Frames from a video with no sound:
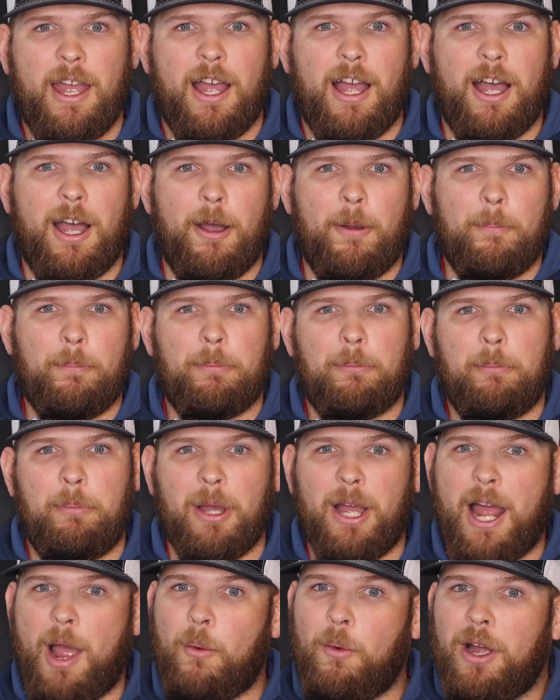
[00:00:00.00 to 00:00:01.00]

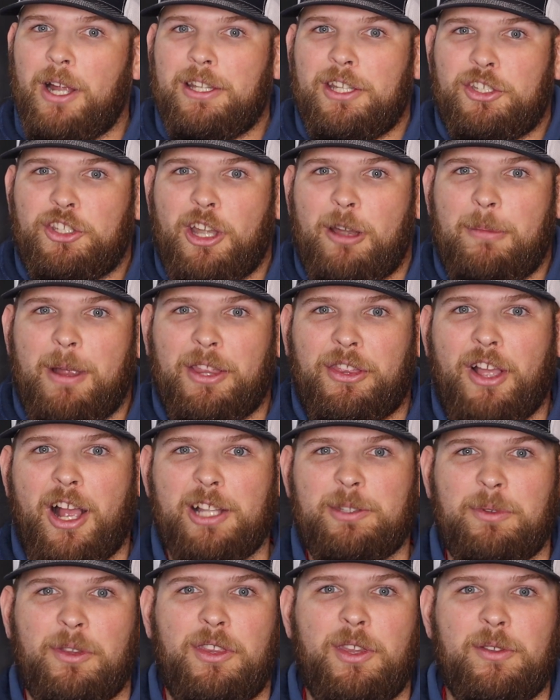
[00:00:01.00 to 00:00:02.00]
But I wanted to share my
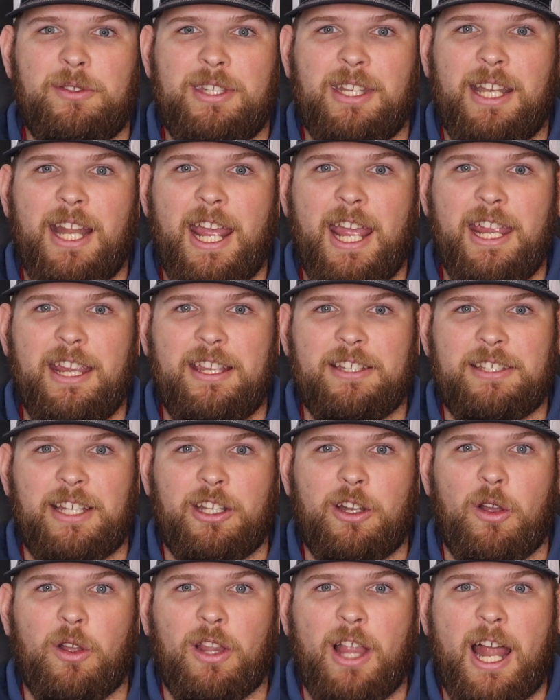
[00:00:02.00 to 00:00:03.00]
thoughts with you today because I
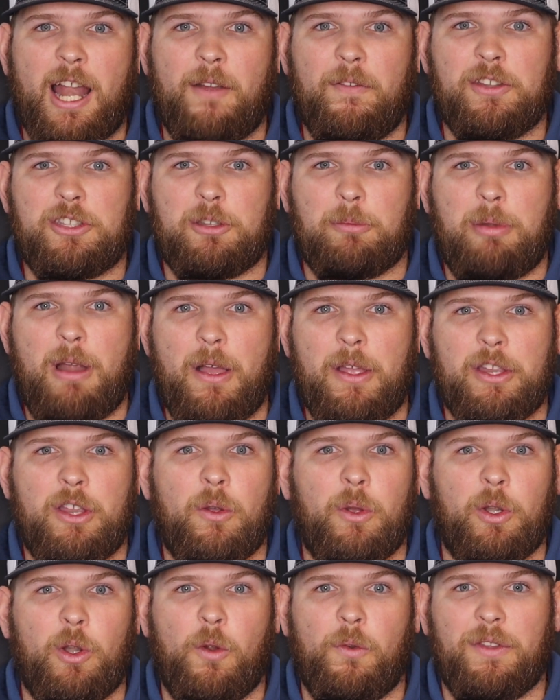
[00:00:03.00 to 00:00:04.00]
know a lot of us are probably
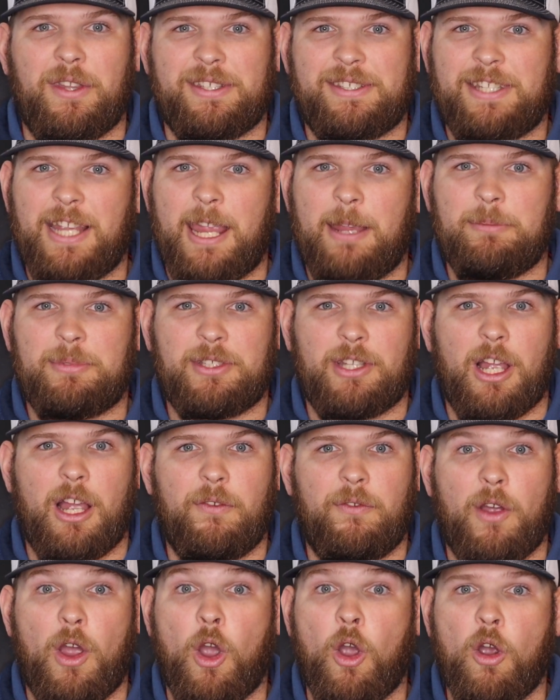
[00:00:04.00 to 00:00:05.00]
going over the same
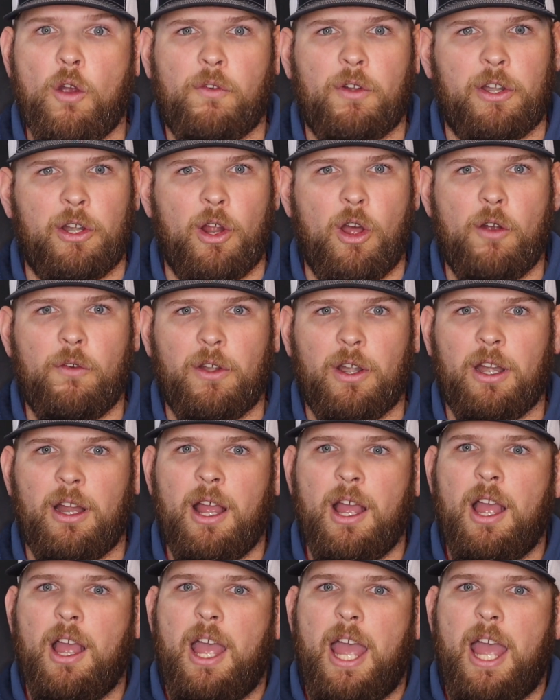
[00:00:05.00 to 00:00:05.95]
stuff over and over,